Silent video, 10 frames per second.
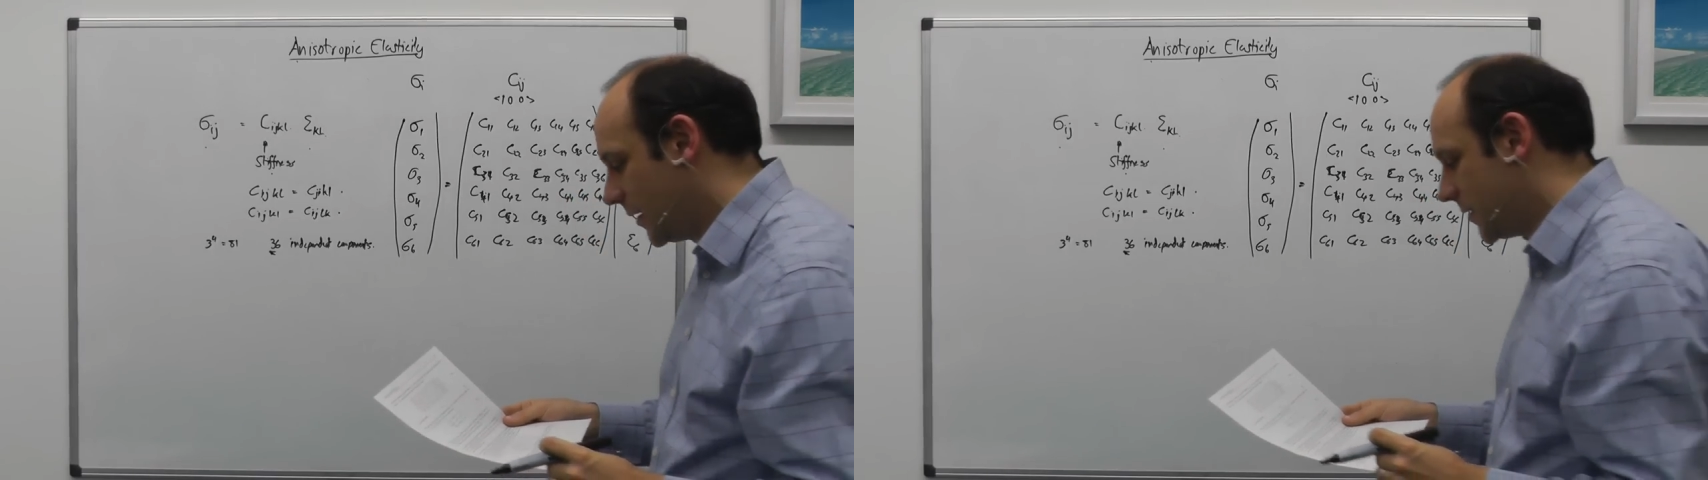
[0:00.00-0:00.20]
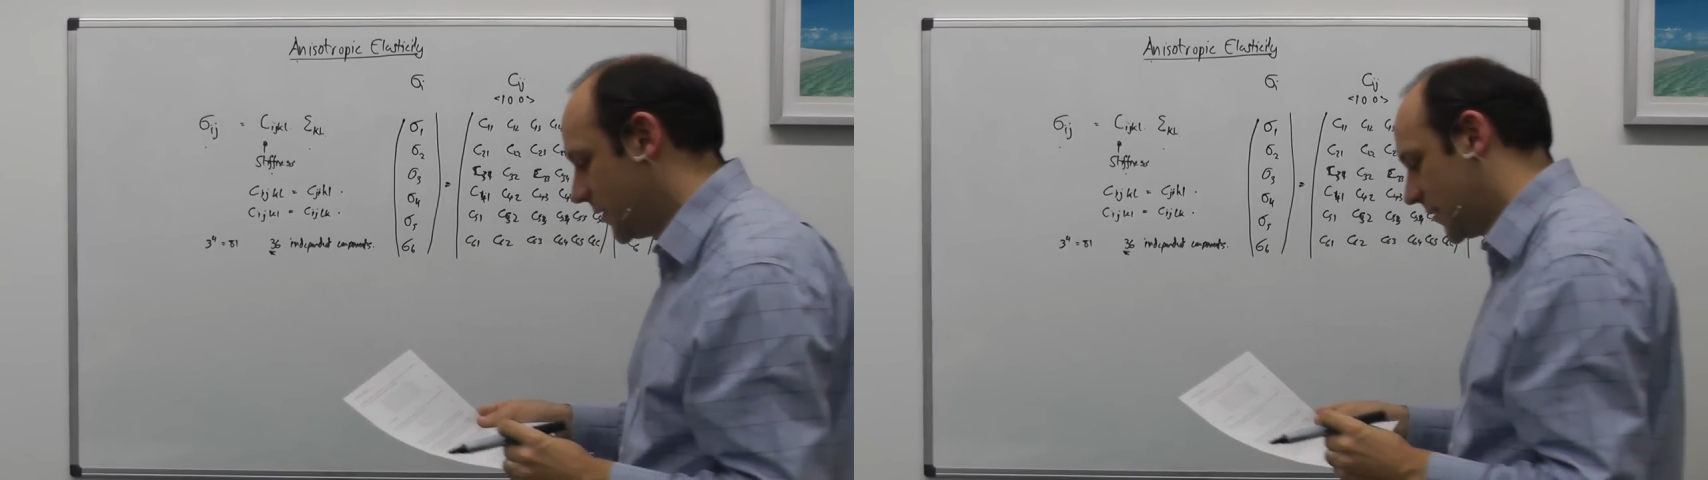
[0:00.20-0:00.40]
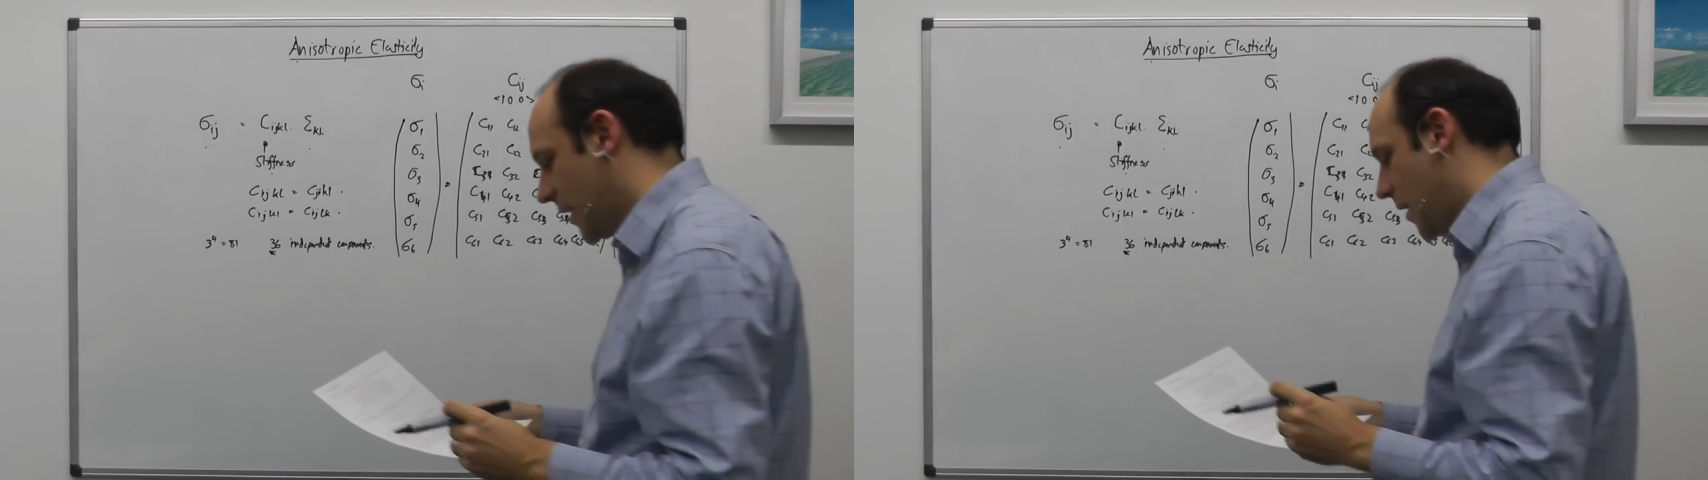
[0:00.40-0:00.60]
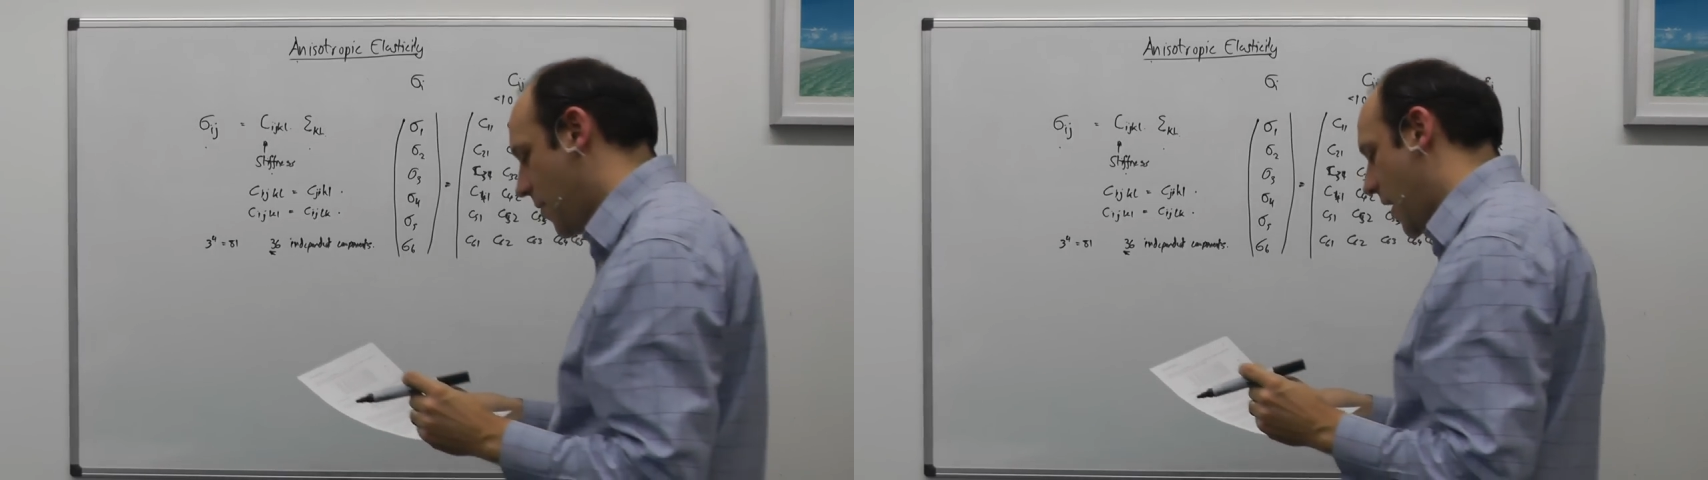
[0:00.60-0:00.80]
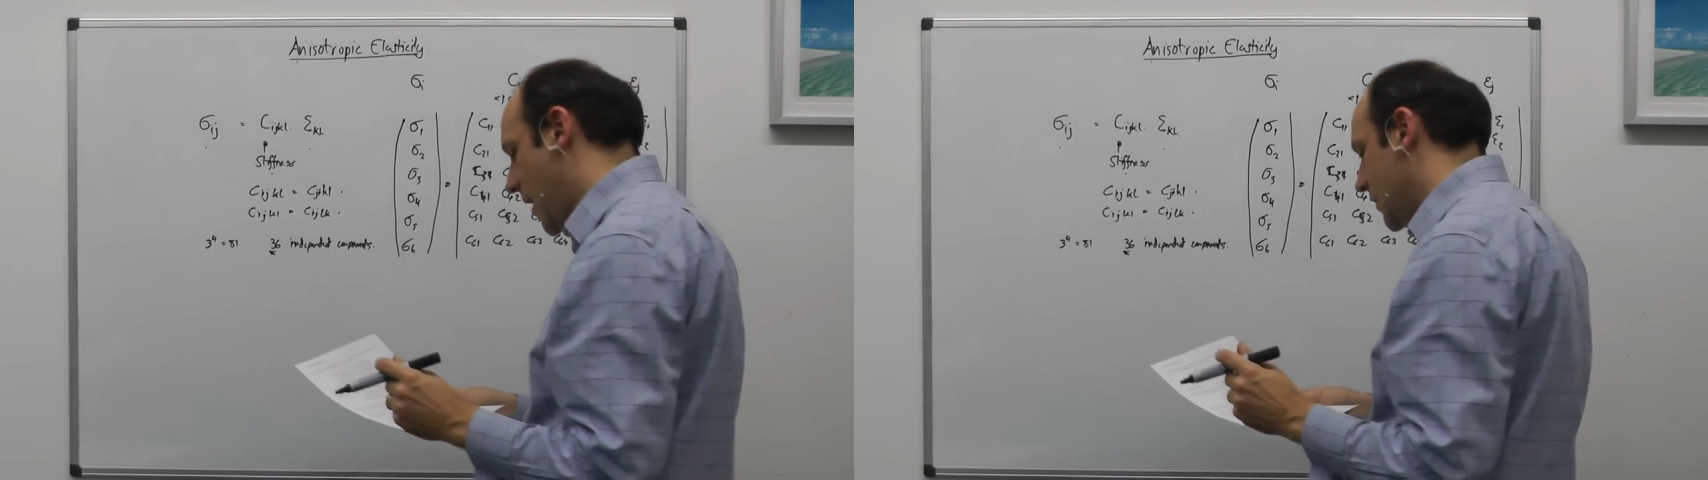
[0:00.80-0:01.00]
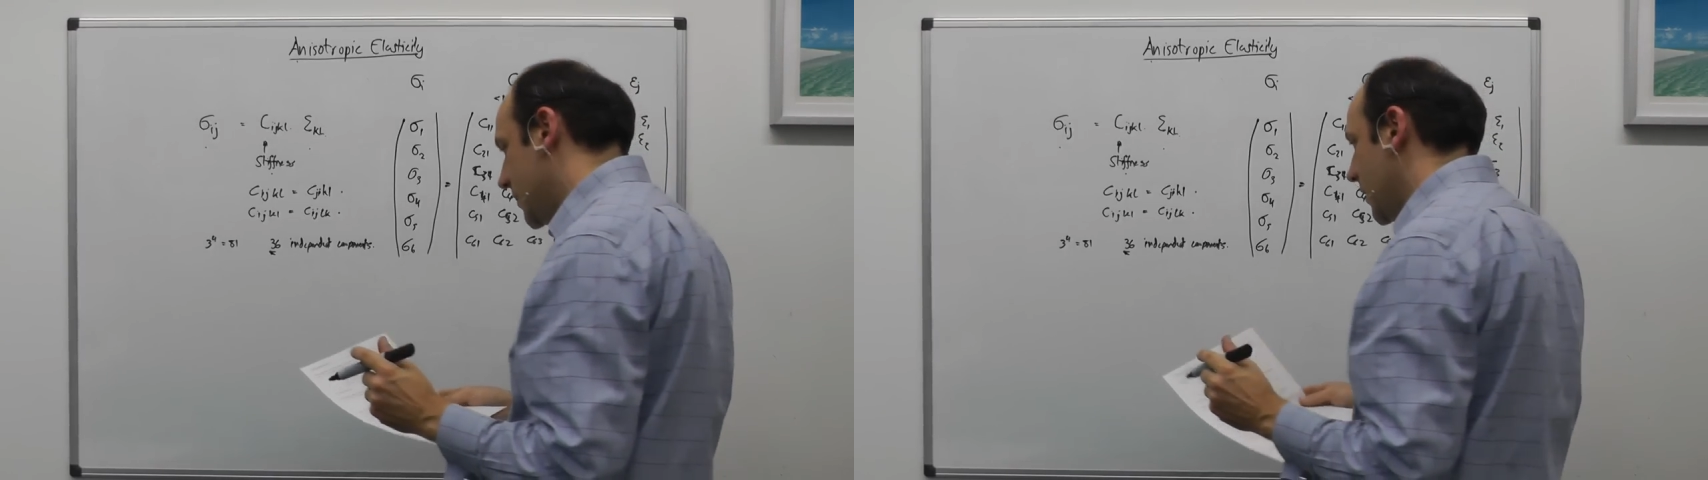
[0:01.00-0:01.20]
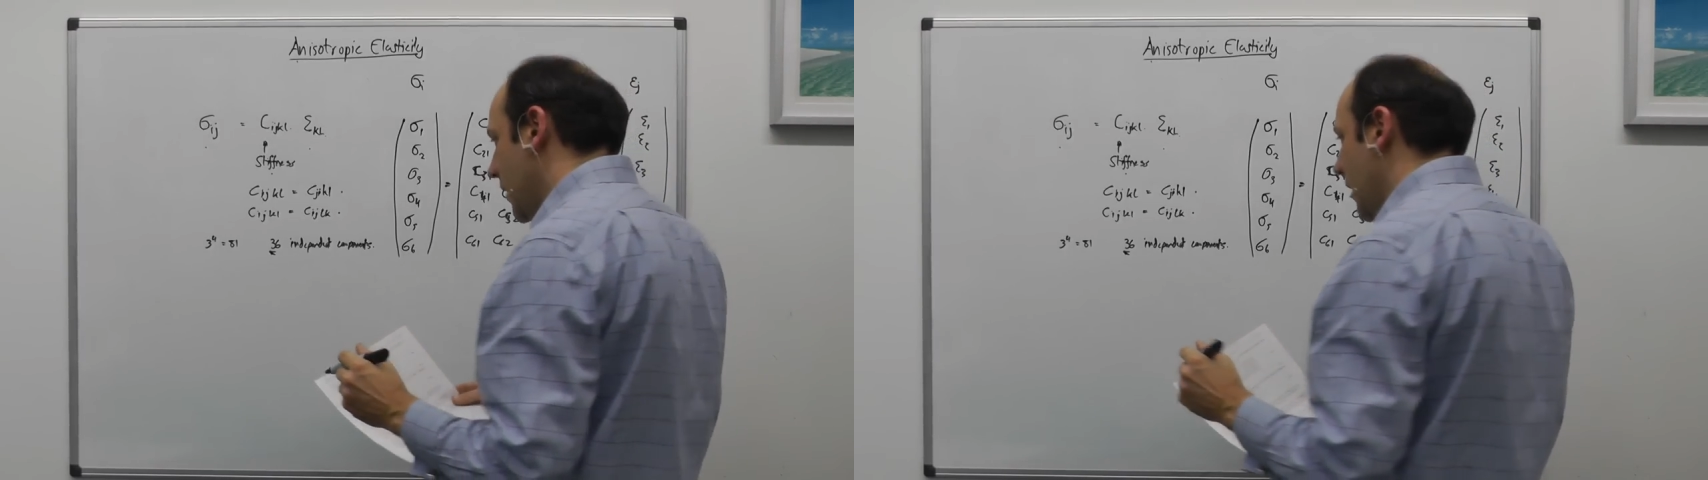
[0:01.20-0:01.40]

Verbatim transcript: to say that